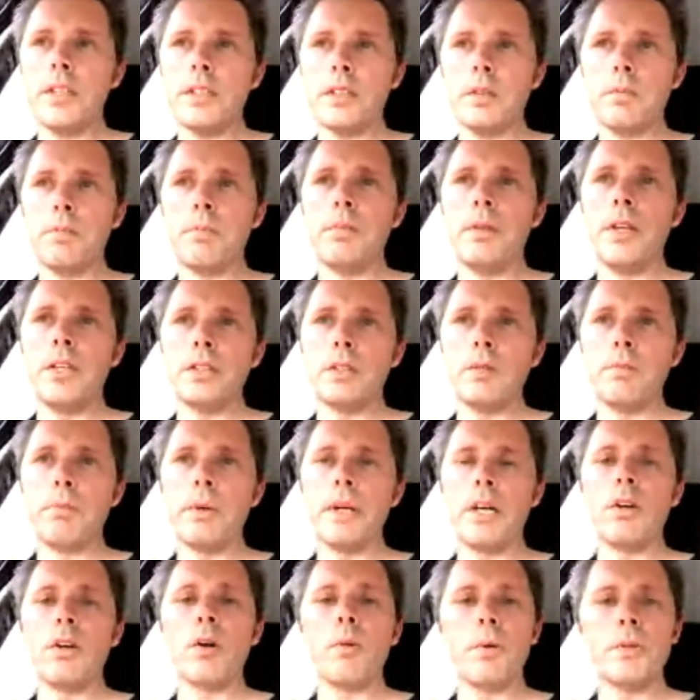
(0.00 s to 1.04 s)
there's a there's a
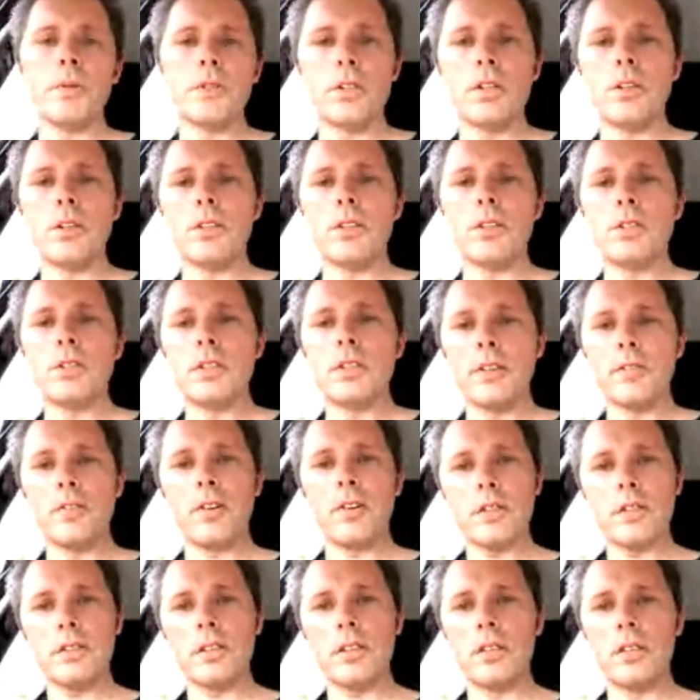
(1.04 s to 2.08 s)
bigger opportunity for
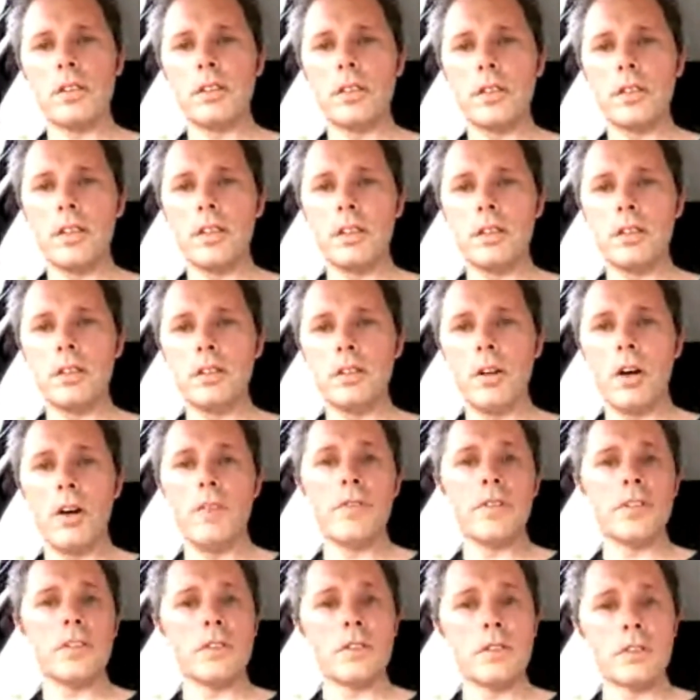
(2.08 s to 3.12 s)
us in
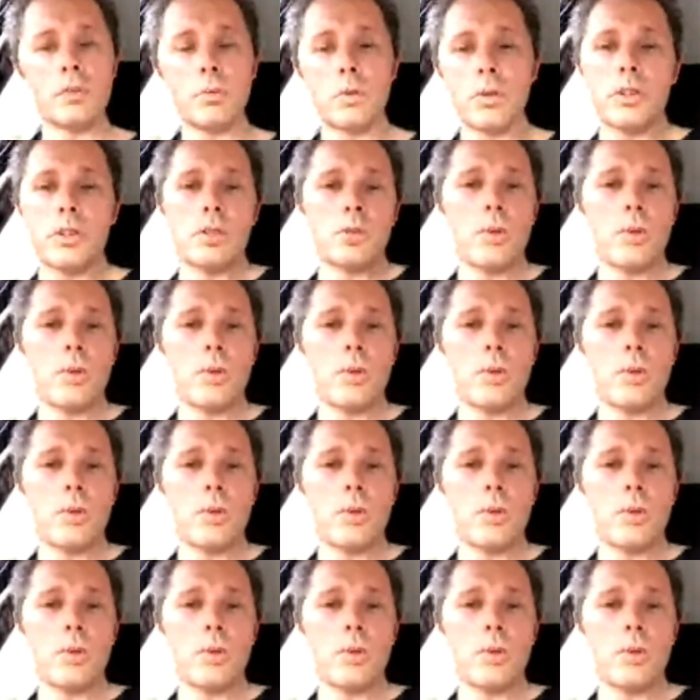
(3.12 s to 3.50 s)
in offices,